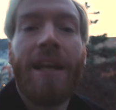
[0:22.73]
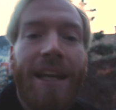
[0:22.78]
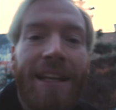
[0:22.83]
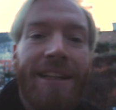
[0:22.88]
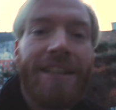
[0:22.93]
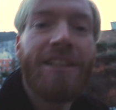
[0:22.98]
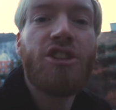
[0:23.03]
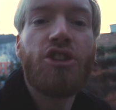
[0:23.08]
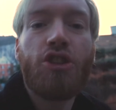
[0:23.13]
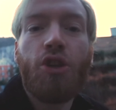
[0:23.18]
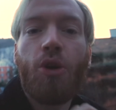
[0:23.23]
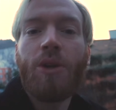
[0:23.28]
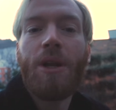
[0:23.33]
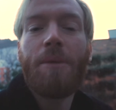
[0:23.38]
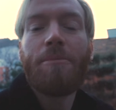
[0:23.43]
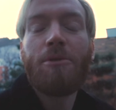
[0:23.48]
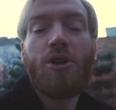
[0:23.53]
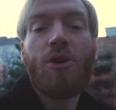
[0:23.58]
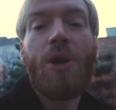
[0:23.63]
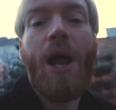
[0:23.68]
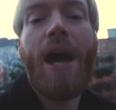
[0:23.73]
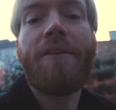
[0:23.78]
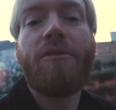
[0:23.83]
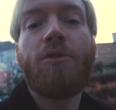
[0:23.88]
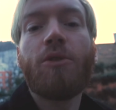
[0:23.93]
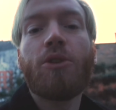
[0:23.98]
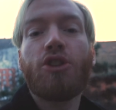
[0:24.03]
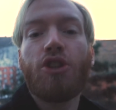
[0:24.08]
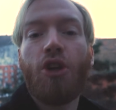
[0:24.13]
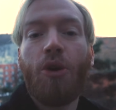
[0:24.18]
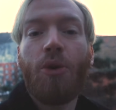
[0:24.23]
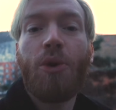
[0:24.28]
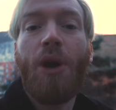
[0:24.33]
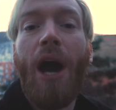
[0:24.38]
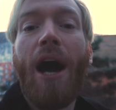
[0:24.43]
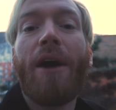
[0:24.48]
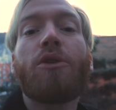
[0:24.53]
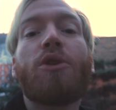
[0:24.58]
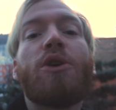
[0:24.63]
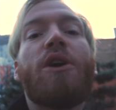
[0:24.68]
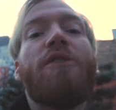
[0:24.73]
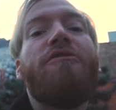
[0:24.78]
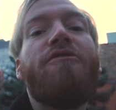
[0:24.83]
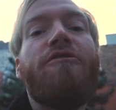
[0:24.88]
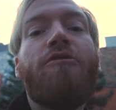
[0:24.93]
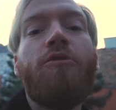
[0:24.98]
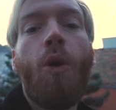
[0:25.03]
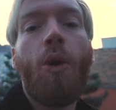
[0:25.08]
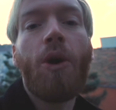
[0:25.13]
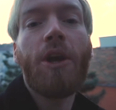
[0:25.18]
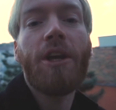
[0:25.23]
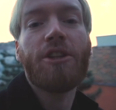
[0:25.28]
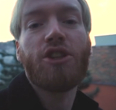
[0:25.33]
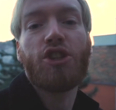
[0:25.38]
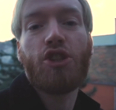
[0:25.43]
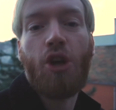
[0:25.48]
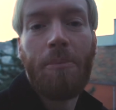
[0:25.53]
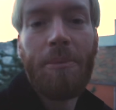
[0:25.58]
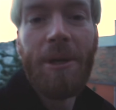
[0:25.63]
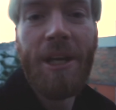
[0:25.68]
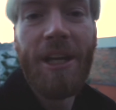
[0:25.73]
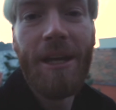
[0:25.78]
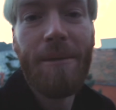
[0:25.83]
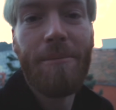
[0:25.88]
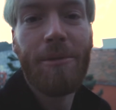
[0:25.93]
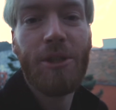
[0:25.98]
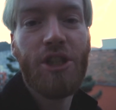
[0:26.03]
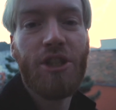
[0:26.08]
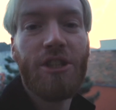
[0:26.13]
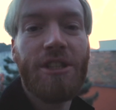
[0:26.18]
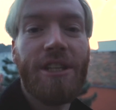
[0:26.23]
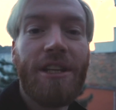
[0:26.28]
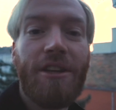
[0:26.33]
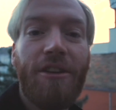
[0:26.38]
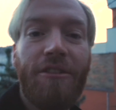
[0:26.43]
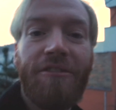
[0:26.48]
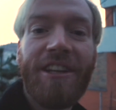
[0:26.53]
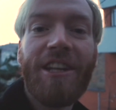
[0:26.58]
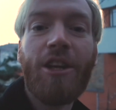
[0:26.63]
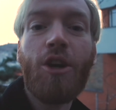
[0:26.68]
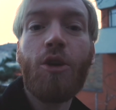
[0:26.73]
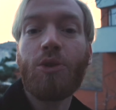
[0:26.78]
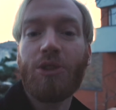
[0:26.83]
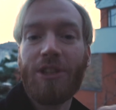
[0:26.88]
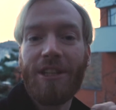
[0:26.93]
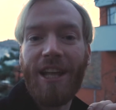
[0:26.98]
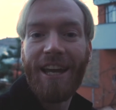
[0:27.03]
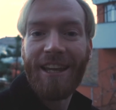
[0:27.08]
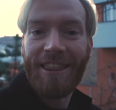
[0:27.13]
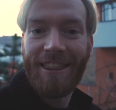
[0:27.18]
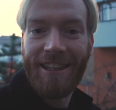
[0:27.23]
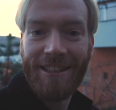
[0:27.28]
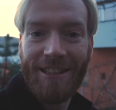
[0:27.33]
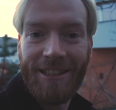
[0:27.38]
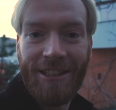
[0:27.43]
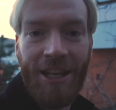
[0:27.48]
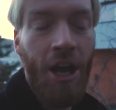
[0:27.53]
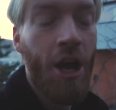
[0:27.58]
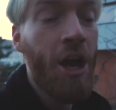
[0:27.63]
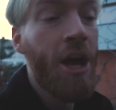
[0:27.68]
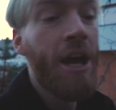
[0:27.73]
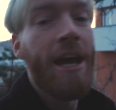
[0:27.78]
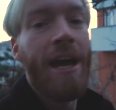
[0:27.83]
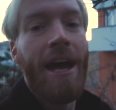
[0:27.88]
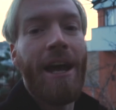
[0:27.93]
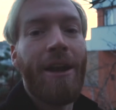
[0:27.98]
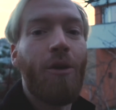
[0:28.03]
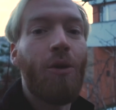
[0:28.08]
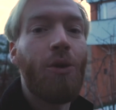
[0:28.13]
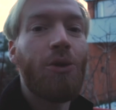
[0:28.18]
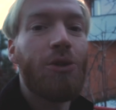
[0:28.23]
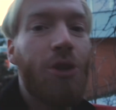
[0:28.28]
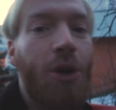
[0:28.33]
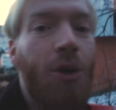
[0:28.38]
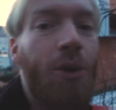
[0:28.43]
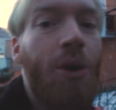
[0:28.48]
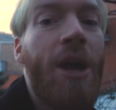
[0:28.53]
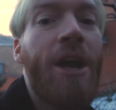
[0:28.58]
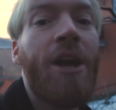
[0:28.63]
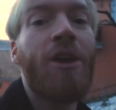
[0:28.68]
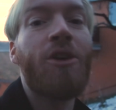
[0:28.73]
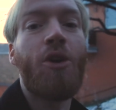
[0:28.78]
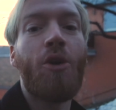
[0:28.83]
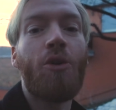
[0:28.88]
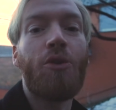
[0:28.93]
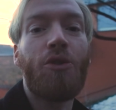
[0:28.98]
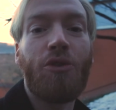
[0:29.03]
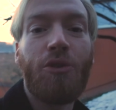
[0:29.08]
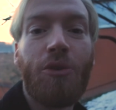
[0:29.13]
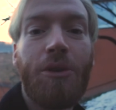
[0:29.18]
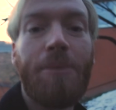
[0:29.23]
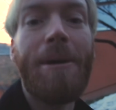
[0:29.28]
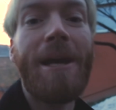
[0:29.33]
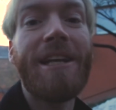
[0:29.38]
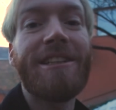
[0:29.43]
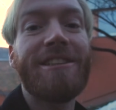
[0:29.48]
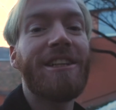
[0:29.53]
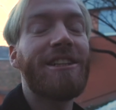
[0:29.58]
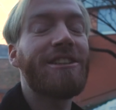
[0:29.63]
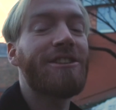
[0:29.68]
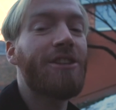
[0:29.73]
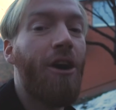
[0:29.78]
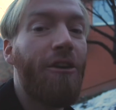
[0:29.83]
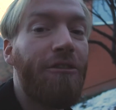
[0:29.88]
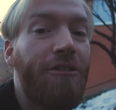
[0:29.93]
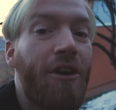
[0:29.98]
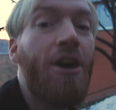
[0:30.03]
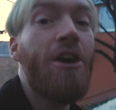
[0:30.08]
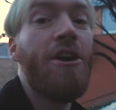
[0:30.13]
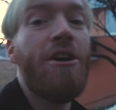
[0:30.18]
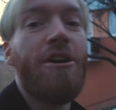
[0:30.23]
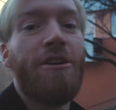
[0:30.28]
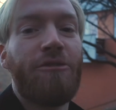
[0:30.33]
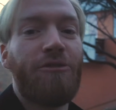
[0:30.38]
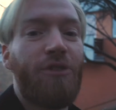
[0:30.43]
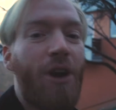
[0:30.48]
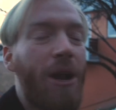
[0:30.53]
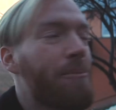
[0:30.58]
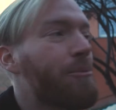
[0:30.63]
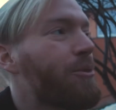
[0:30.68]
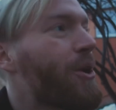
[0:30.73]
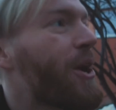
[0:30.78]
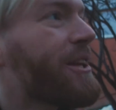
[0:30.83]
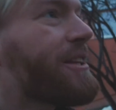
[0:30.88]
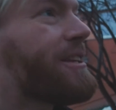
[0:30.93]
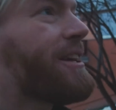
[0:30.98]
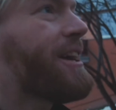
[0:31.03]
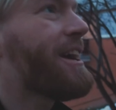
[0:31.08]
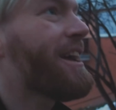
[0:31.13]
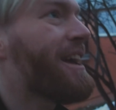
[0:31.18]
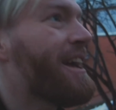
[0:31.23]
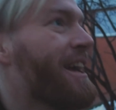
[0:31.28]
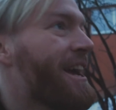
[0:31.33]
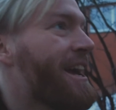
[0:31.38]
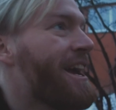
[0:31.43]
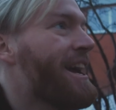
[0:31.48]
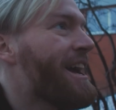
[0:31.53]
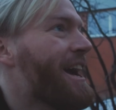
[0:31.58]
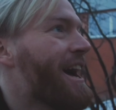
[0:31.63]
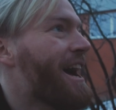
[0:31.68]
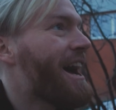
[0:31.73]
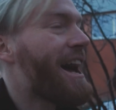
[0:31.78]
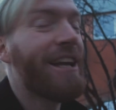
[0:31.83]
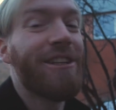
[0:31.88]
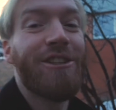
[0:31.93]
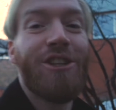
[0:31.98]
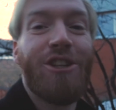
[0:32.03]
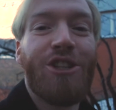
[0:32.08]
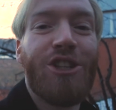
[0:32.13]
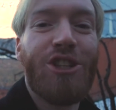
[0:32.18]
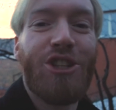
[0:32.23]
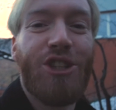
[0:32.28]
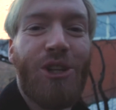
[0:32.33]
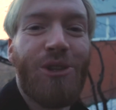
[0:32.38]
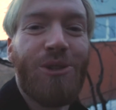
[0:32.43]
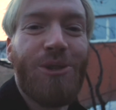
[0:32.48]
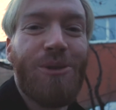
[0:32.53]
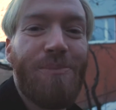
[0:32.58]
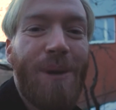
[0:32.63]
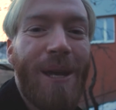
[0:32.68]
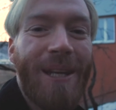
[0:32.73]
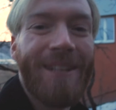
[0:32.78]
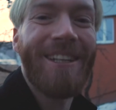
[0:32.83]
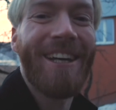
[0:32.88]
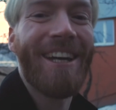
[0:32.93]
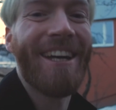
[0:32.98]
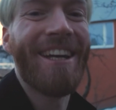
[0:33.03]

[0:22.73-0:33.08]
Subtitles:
In this short episode I will show you how to avoid choppy images in your videos like this, and also go through the basics of frame rate and shutter speed.